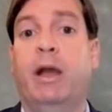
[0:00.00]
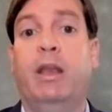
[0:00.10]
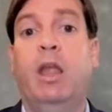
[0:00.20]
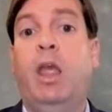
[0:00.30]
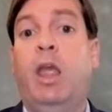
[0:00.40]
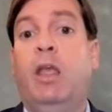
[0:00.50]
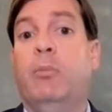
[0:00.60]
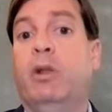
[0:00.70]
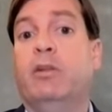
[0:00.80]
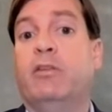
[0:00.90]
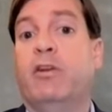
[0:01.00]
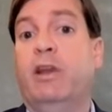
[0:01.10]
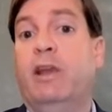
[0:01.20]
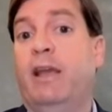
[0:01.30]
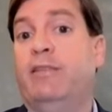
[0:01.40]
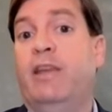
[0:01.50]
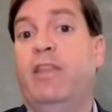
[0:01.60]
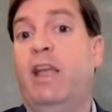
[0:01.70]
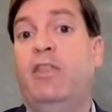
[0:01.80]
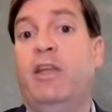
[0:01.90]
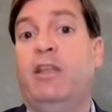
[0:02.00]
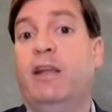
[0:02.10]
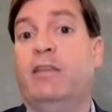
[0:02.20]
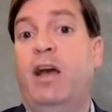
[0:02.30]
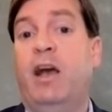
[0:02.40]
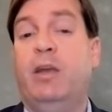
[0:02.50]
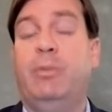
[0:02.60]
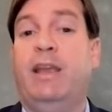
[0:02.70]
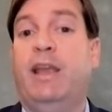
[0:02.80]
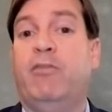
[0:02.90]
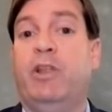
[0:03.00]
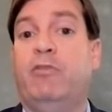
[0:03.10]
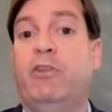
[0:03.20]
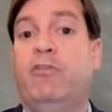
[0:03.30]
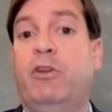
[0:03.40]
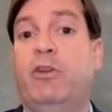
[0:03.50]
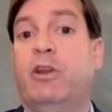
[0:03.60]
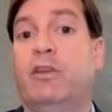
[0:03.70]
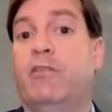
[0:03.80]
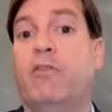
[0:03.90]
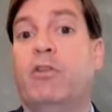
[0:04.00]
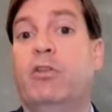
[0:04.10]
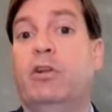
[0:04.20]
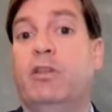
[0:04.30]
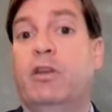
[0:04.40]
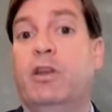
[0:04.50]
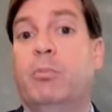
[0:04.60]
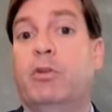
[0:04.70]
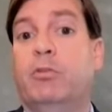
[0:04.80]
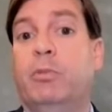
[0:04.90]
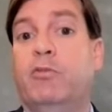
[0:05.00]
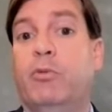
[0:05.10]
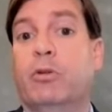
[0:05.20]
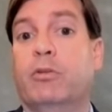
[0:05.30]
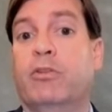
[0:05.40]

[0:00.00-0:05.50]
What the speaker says: But the military has said they think that's high, but they can't really refute it because they've never looked at the numbers before.